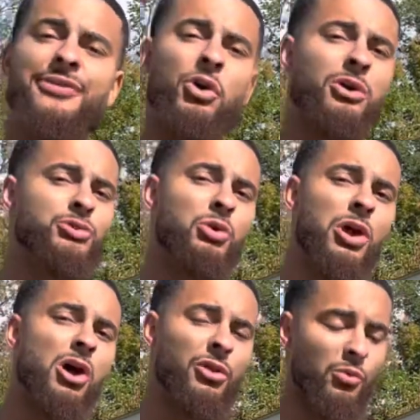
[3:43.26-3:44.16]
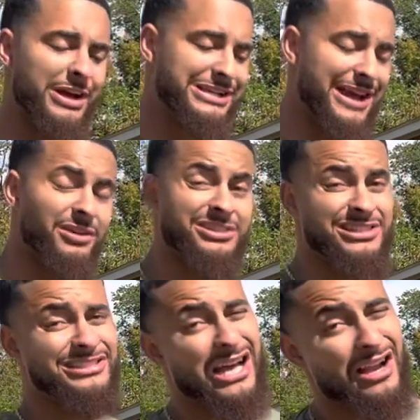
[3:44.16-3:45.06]
the arms going all the way down to the
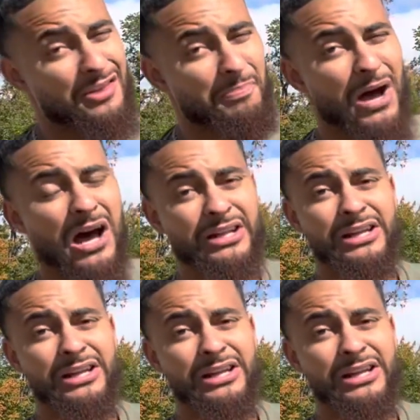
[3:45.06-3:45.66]
side of the body